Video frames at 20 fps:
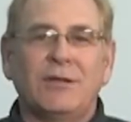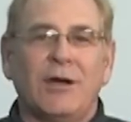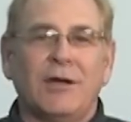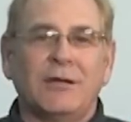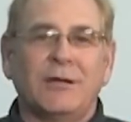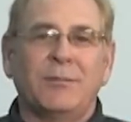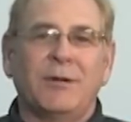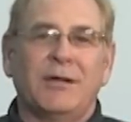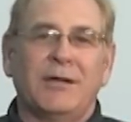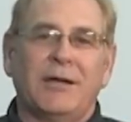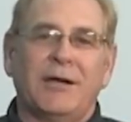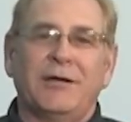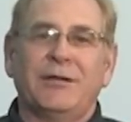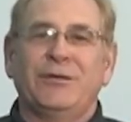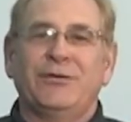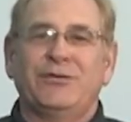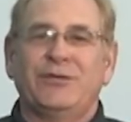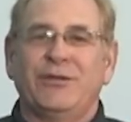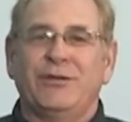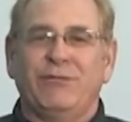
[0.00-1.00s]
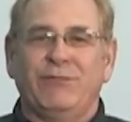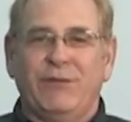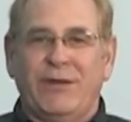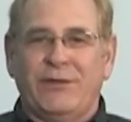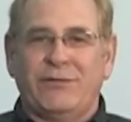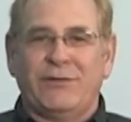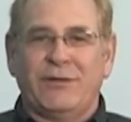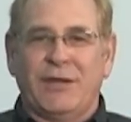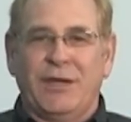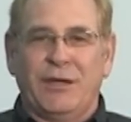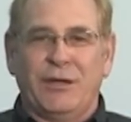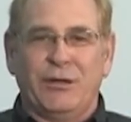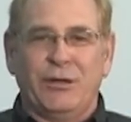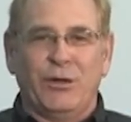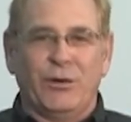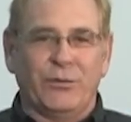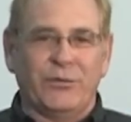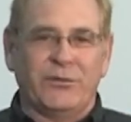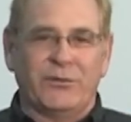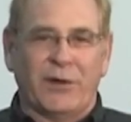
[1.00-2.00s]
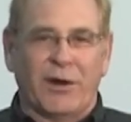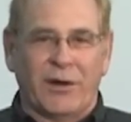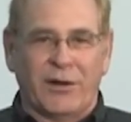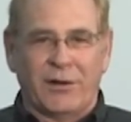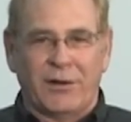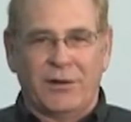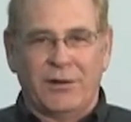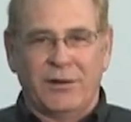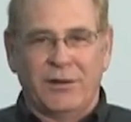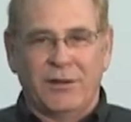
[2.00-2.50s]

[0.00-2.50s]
talk about how you should investigate a no start.